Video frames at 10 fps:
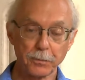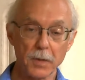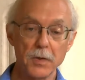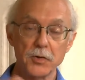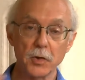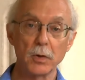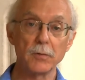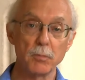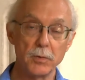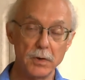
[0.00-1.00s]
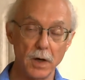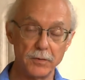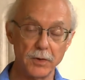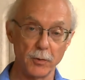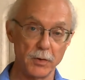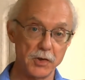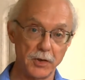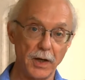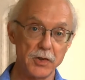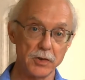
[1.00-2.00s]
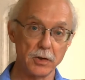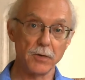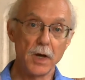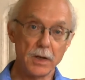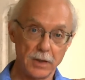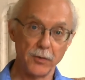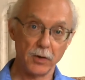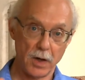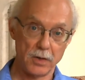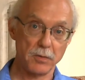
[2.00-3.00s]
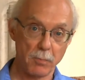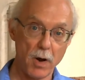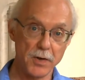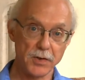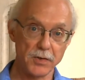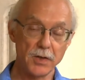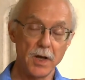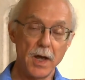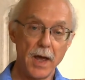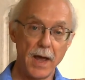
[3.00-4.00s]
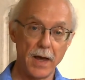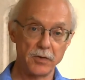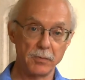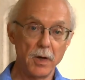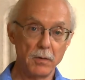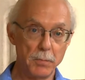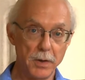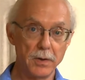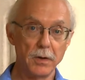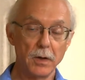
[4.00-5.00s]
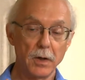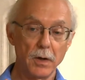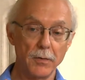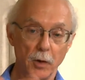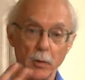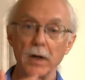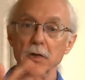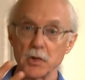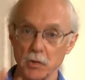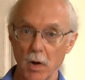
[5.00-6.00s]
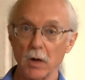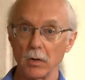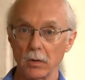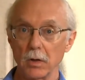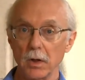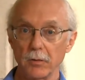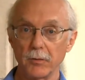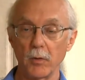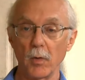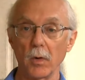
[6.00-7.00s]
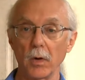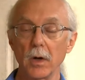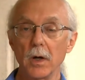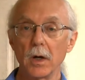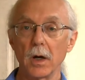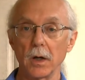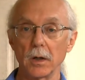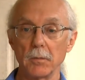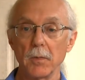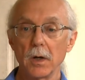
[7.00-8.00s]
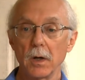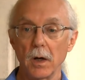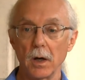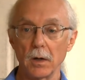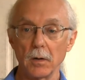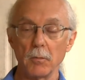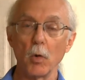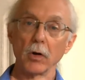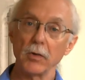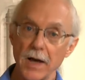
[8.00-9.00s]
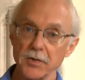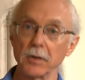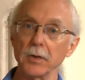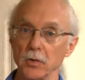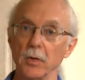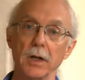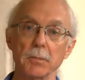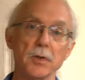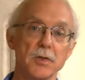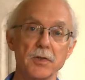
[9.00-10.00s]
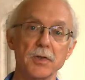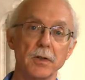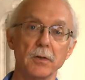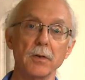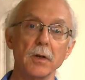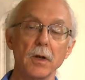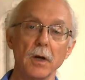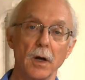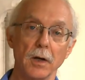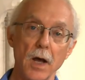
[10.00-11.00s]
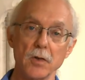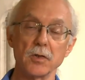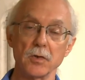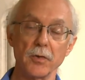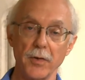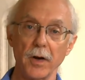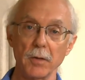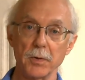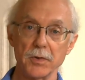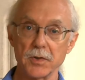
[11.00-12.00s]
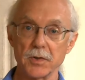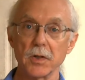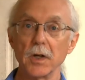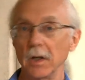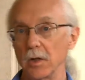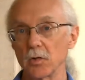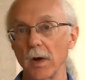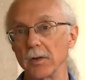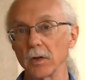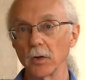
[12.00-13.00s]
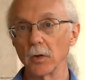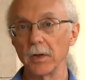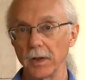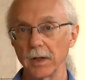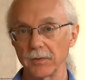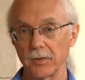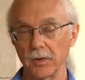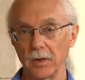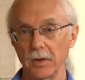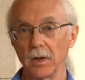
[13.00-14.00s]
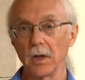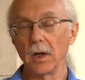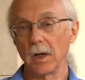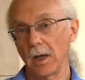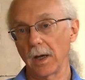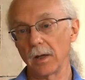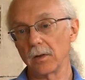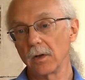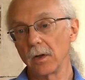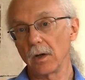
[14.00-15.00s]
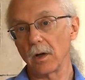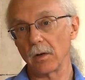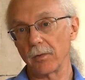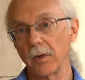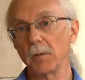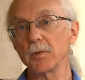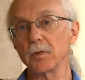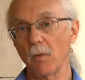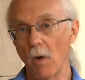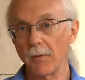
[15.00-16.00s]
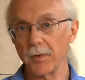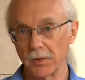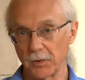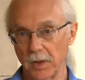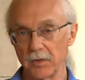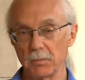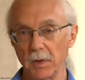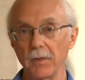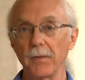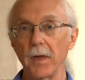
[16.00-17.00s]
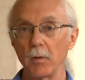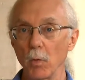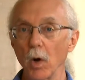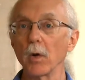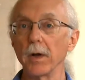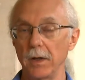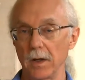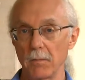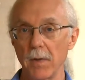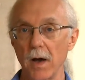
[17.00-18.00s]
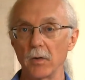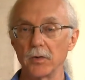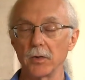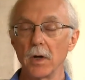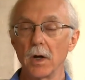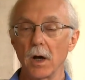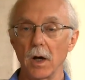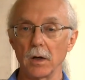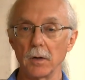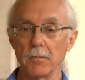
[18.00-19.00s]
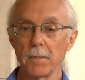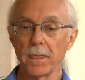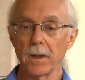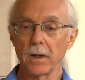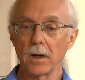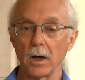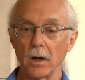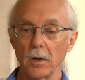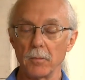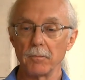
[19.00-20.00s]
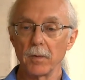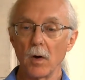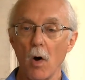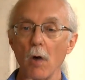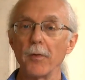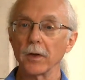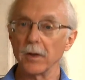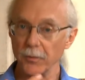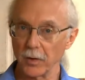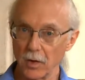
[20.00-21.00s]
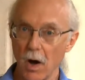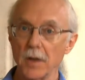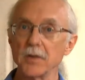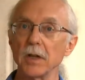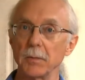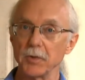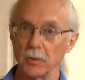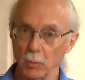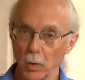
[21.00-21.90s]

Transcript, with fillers: this degree of, of differentiation of different kinds of process has been the greatest struggle for um, uh, more classically trained person centered uh, counselors or therapists in trying to learn EFT. And uh, therapists have often said to me that they worry about um, um, all the different concepts and